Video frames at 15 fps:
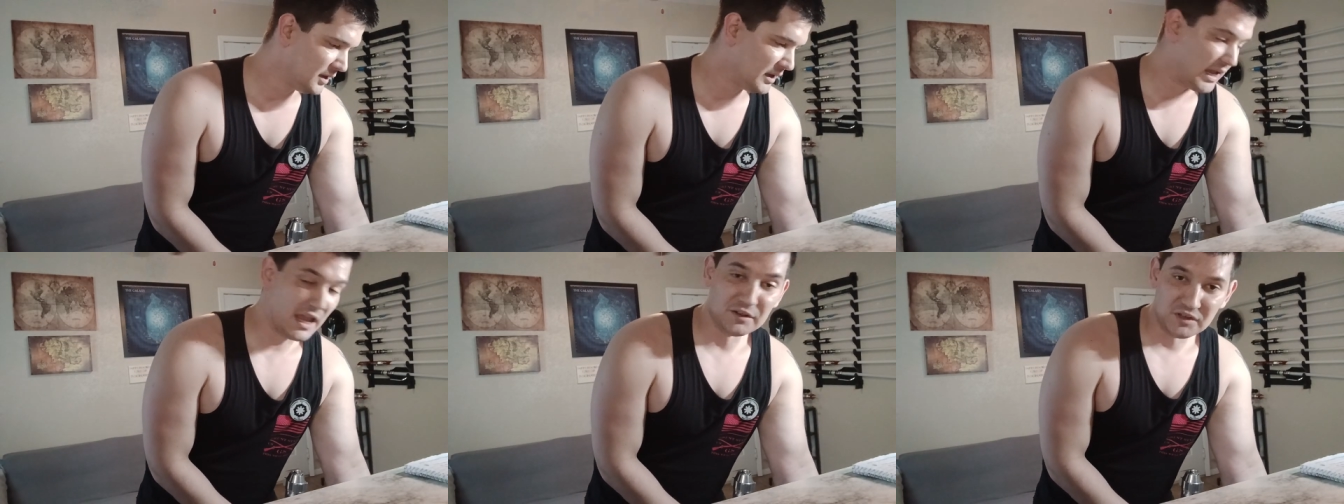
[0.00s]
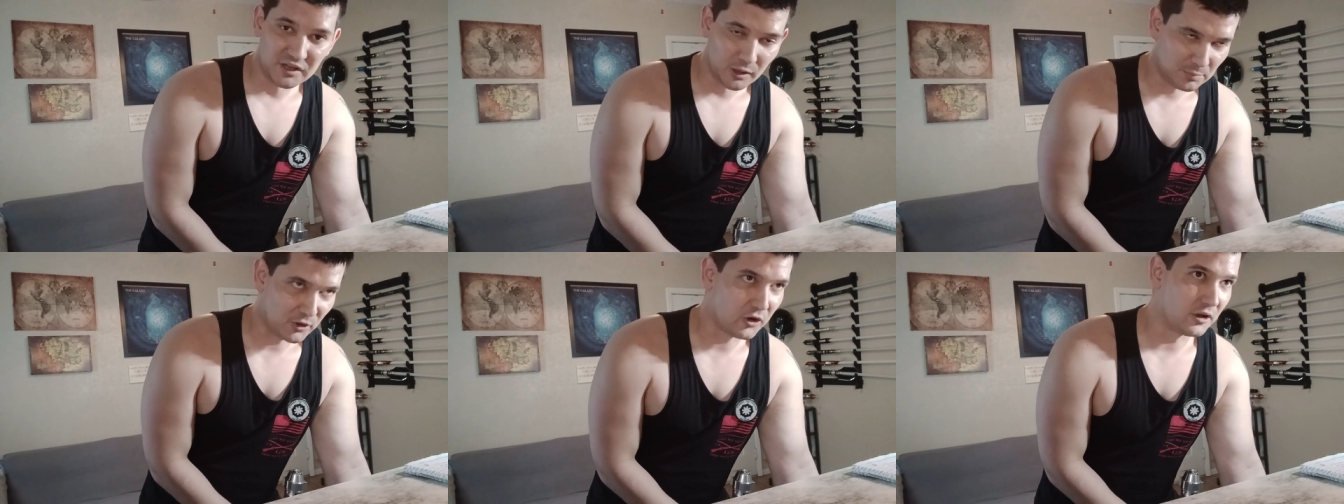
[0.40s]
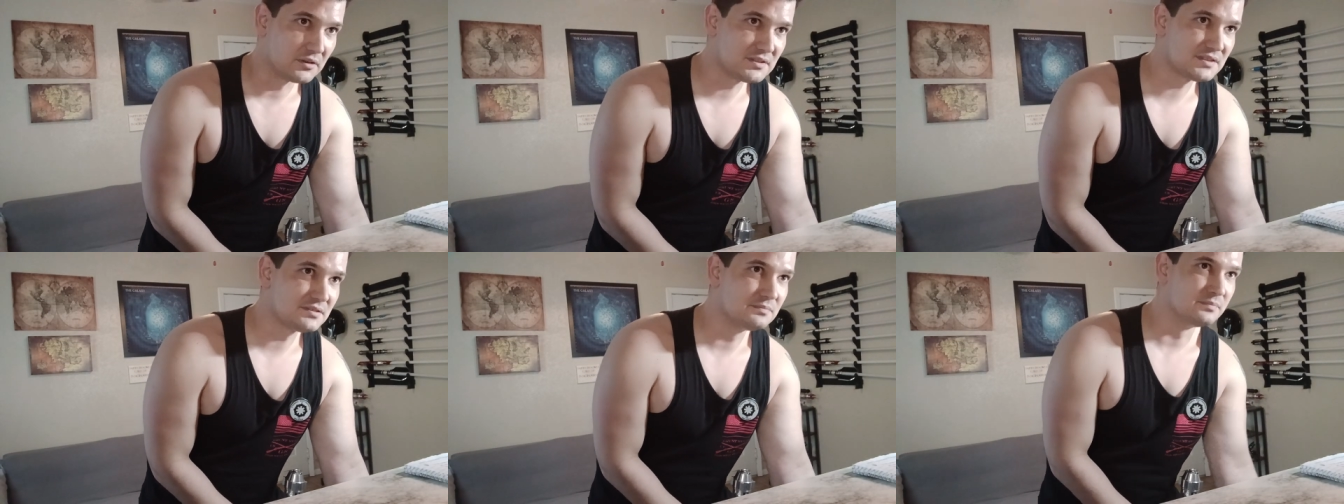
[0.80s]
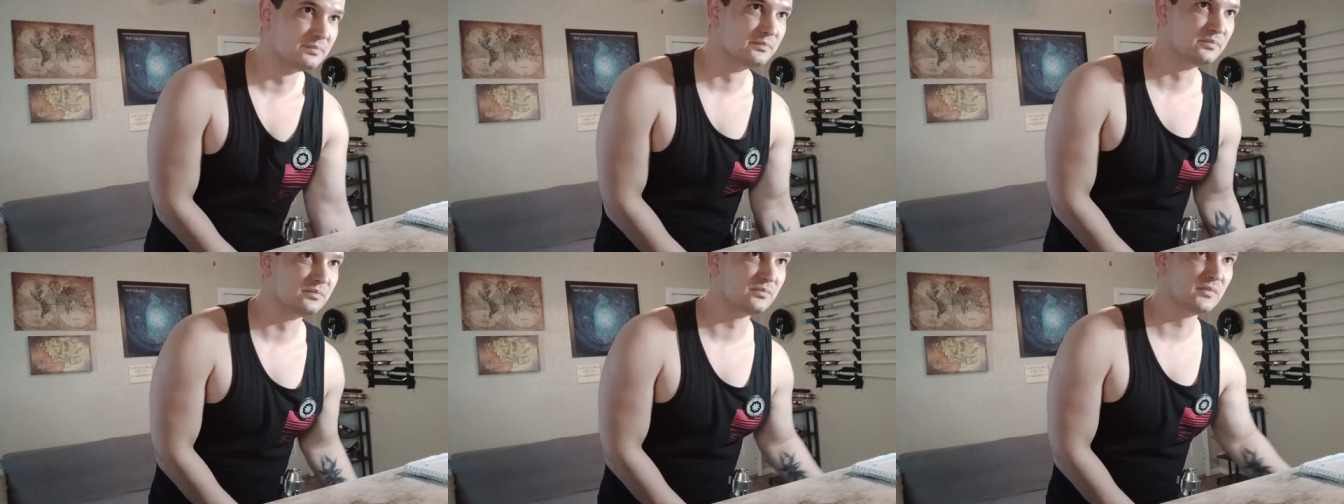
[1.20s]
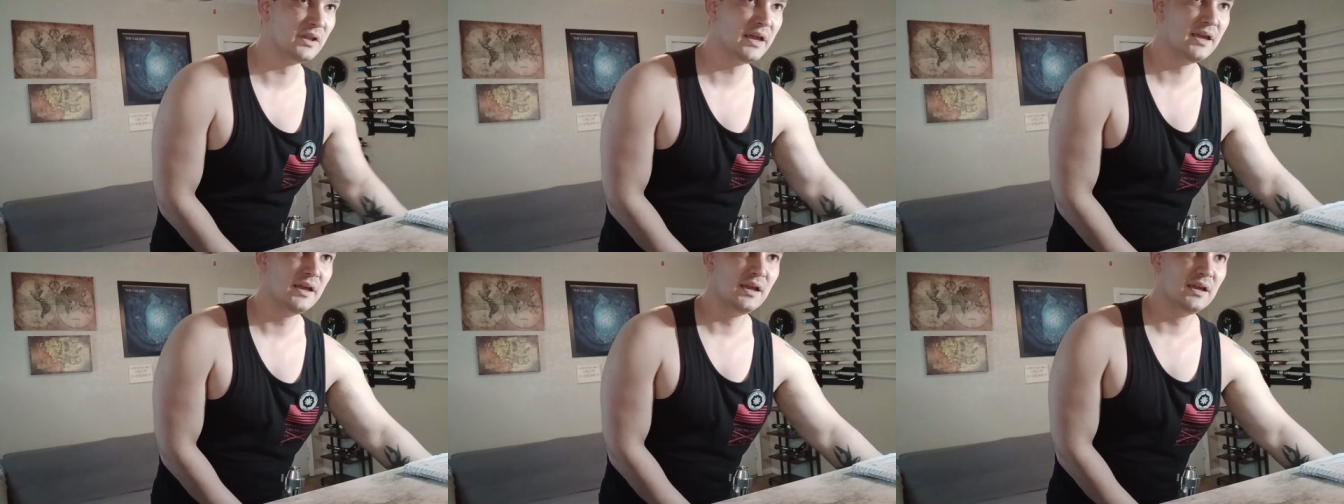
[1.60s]
and the uppercuts.
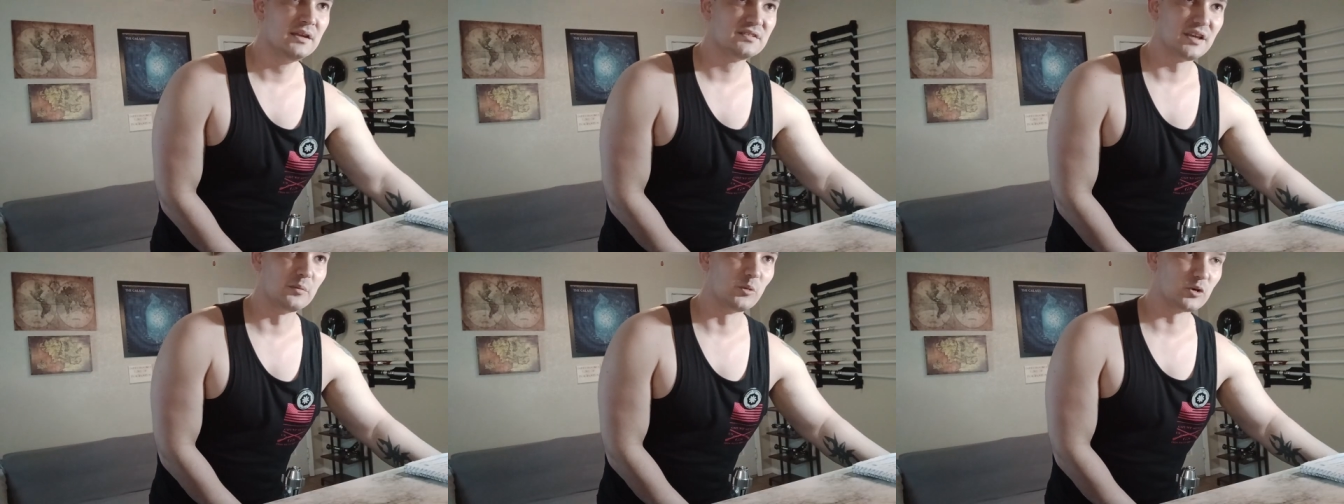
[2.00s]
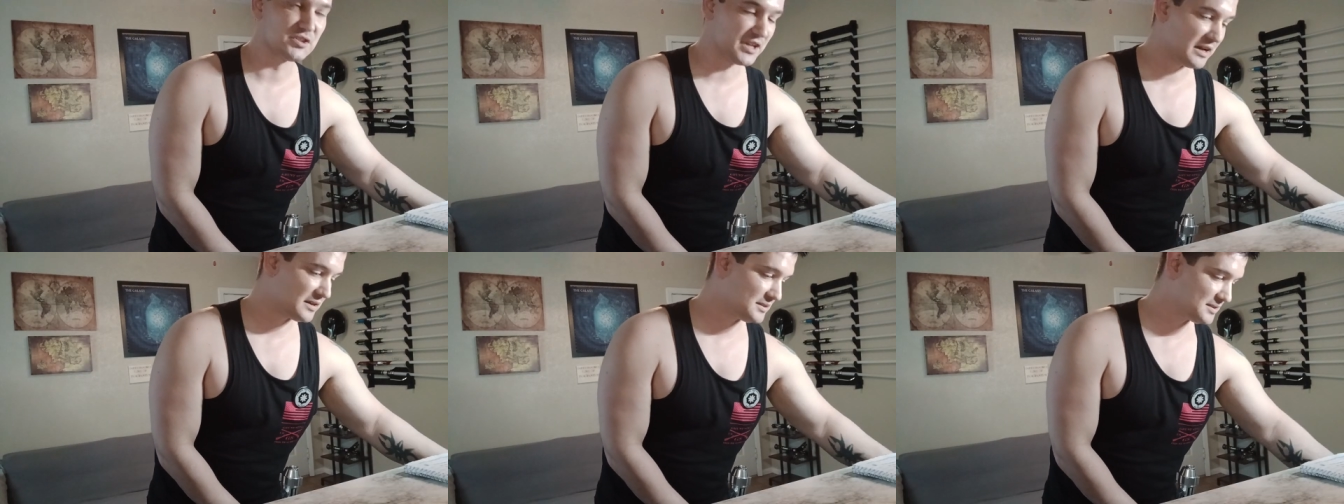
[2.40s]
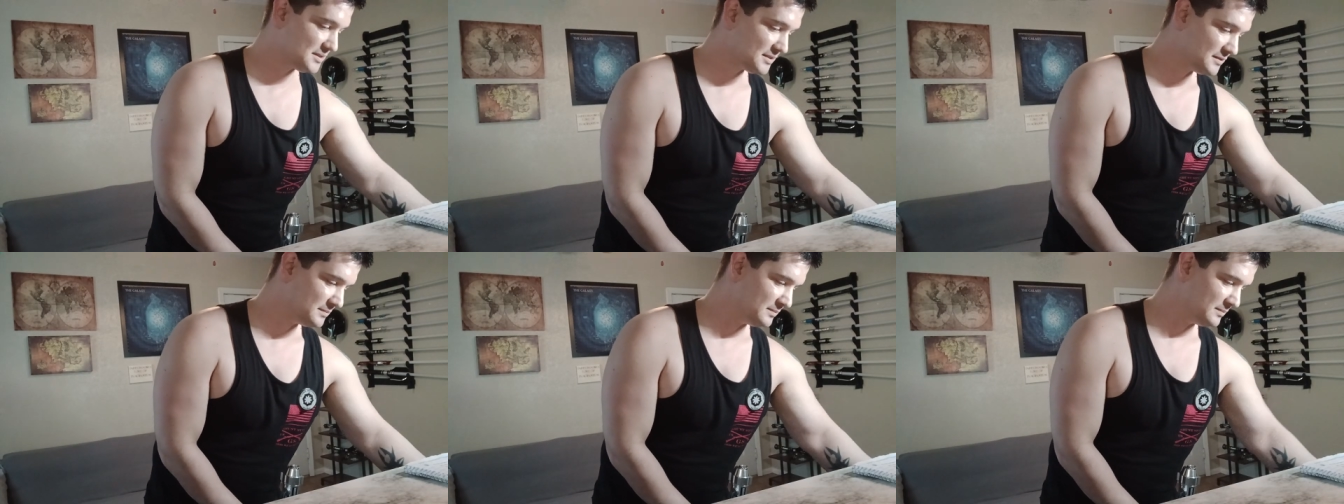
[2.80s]
10 more seconds.